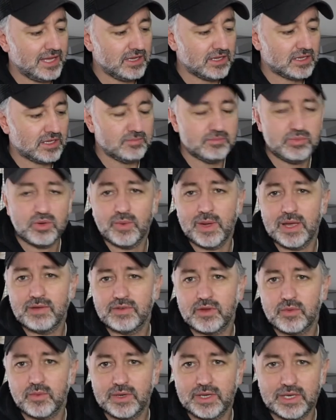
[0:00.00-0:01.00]
You can put
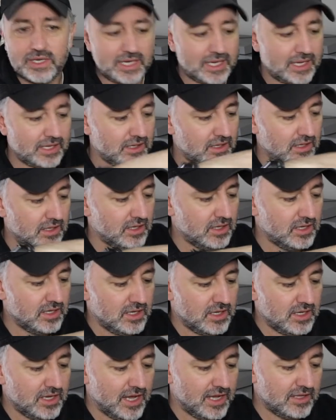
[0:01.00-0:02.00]
whatever you want in there,
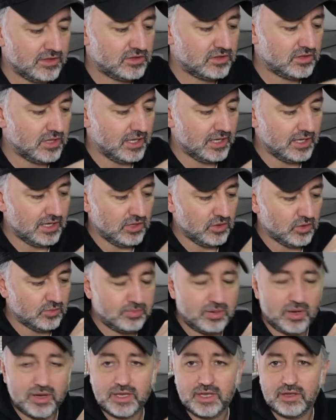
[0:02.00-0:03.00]
and, and a little
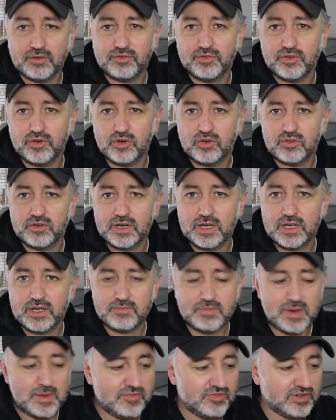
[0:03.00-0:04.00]
pocket for uh,
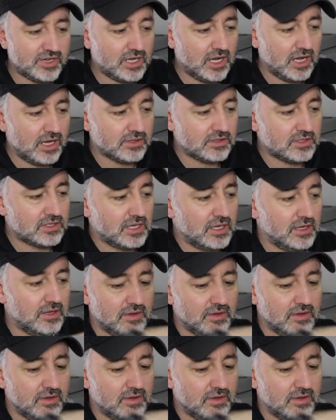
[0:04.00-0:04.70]
memory cards.